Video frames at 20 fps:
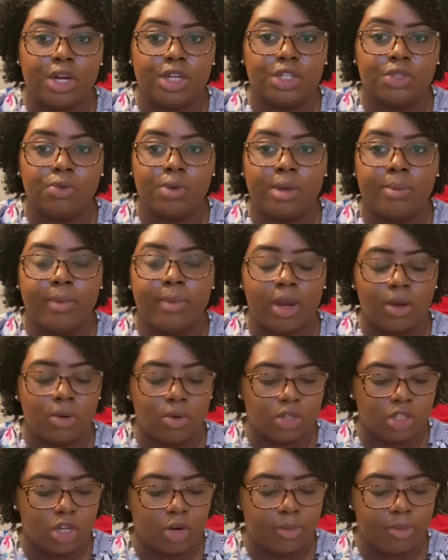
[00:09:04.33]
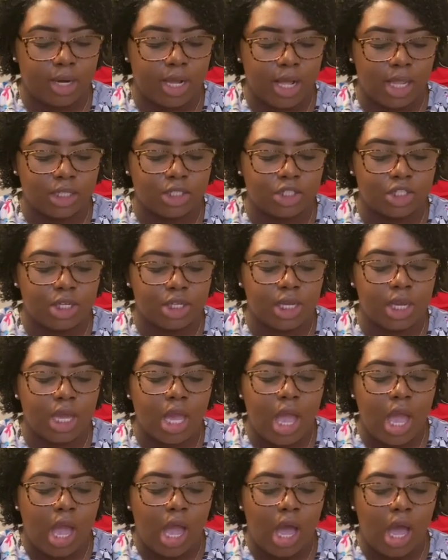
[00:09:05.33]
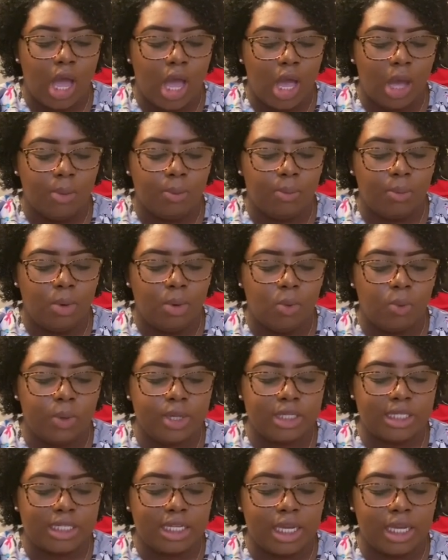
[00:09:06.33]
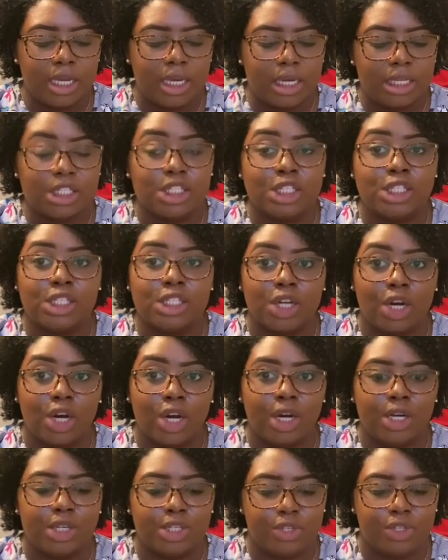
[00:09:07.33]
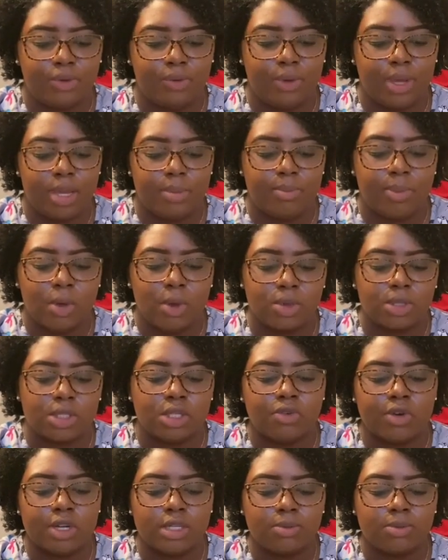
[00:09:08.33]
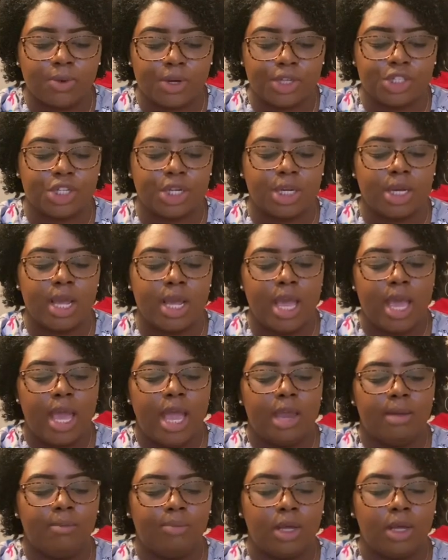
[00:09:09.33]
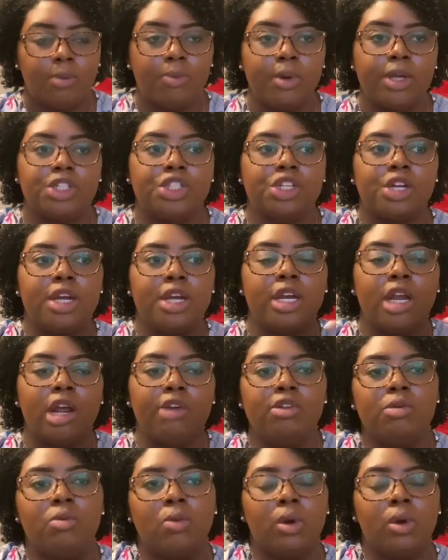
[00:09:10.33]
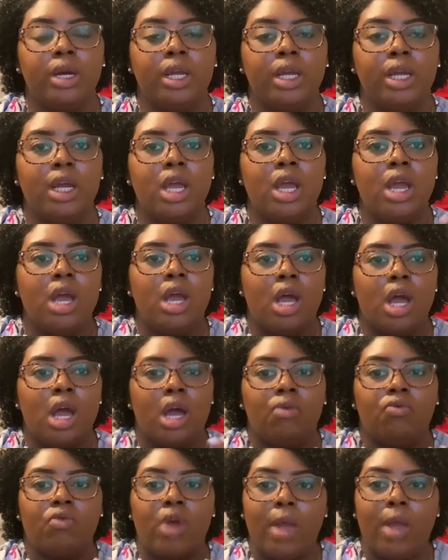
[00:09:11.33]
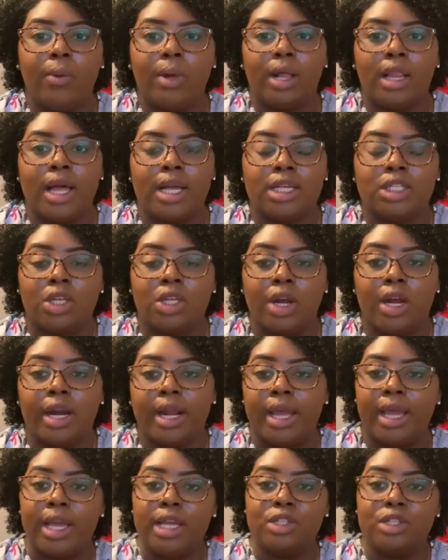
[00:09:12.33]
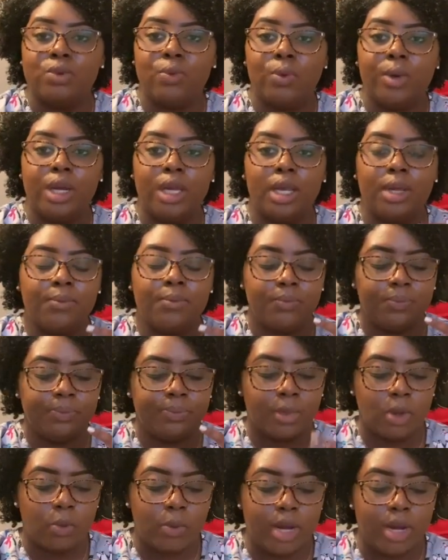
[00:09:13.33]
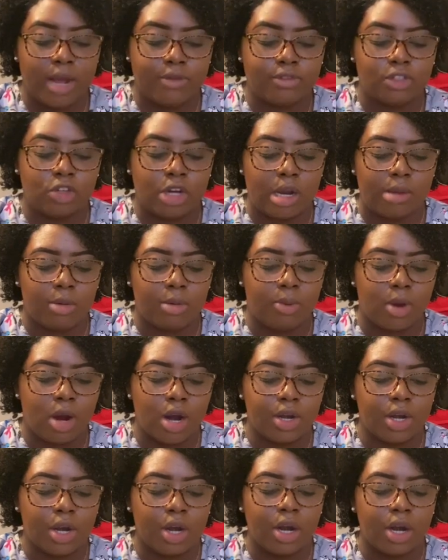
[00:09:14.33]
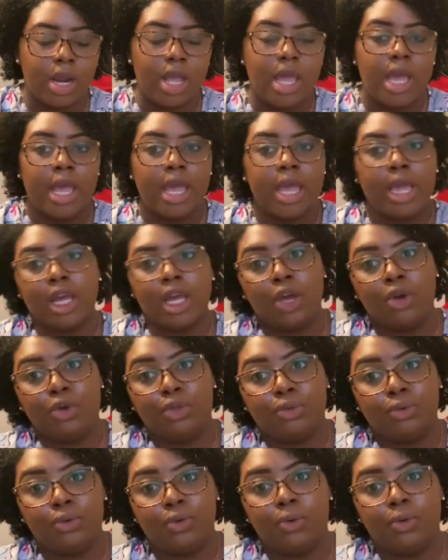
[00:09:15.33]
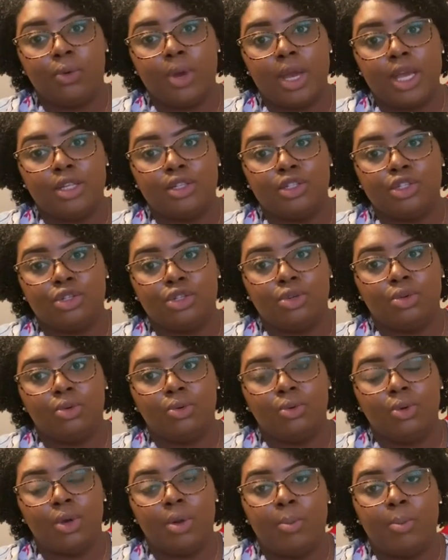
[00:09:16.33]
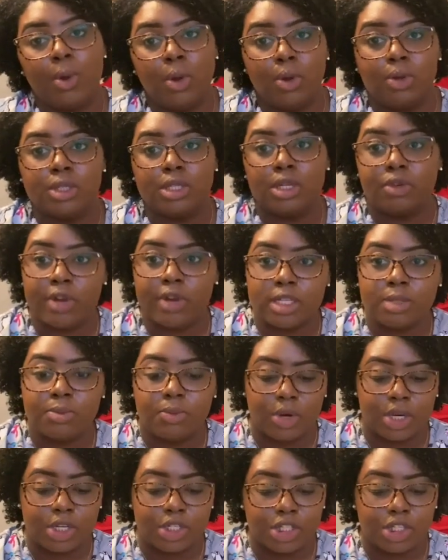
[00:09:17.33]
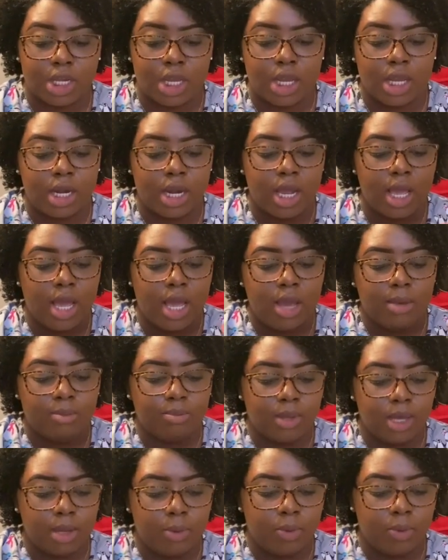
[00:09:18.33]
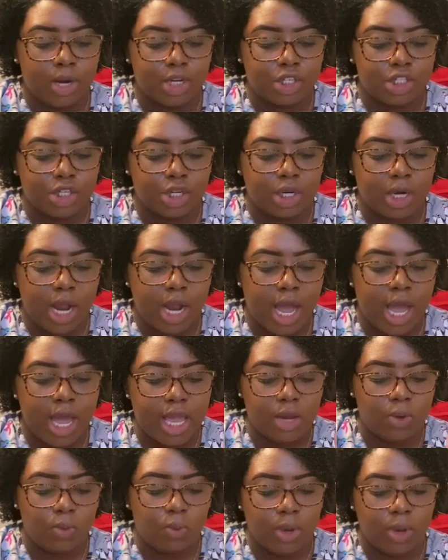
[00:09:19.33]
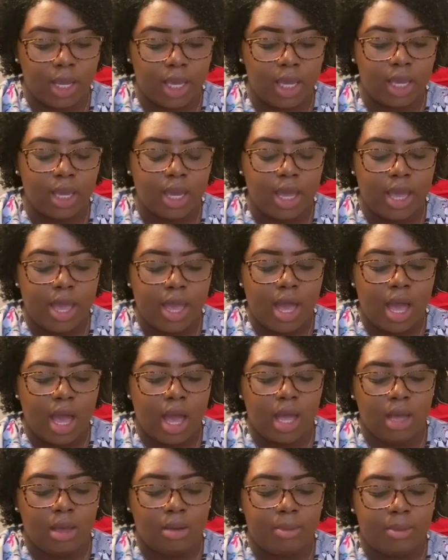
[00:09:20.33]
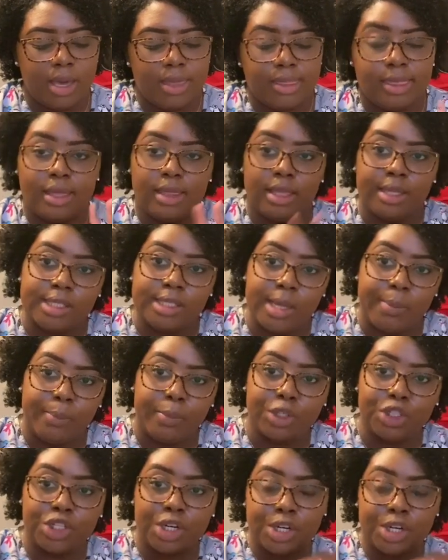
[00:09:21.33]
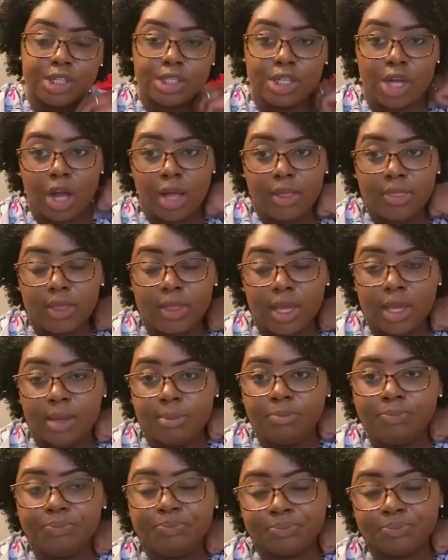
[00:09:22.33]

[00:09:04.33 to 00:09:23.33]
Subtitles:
doing medical terminology, we did start doing pulse and respiration and blood pressure. And every morning, right when class started at 8:20, we'd have to grab a partner and go through and do pulse and respiration, blood pressure, height and weight, and then the temperatures on them.